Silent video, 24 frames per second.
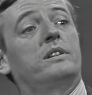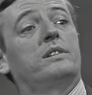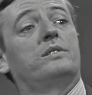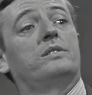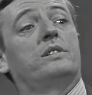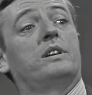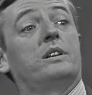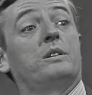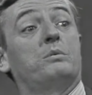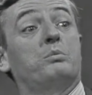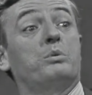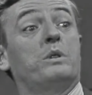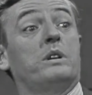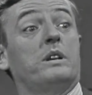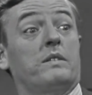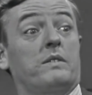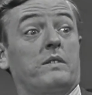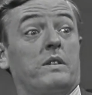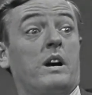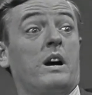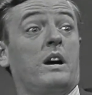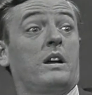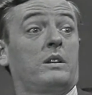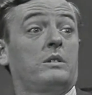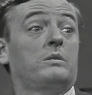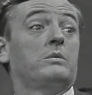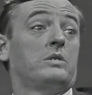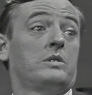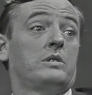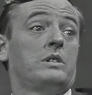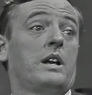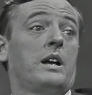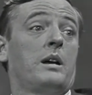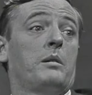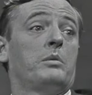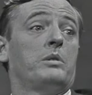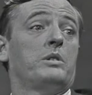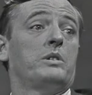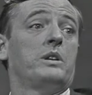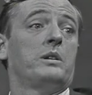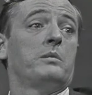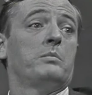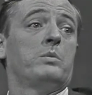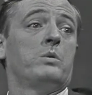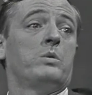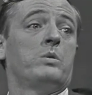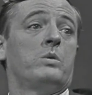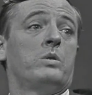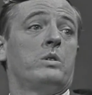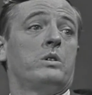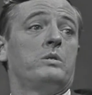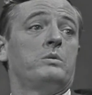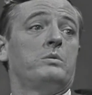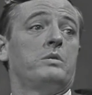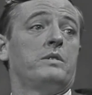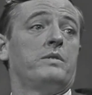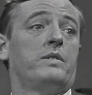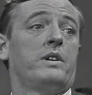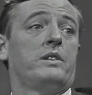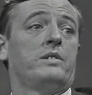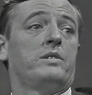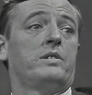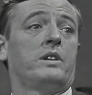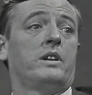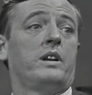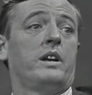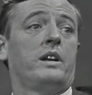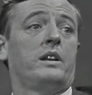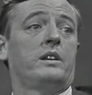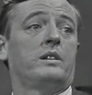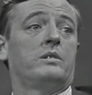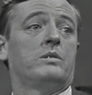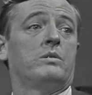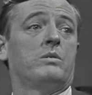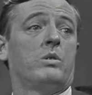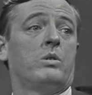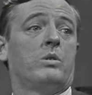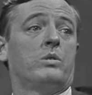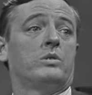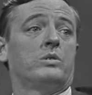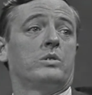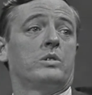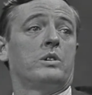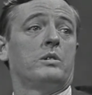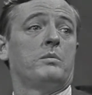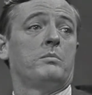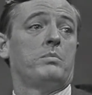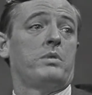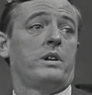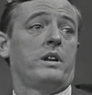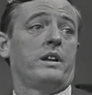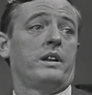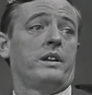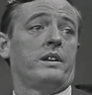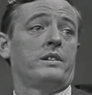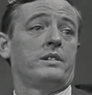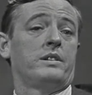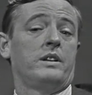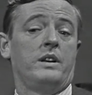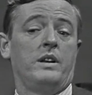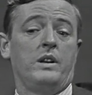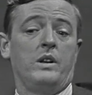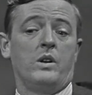that says we have got to establish a board to investigate, quote, complaints.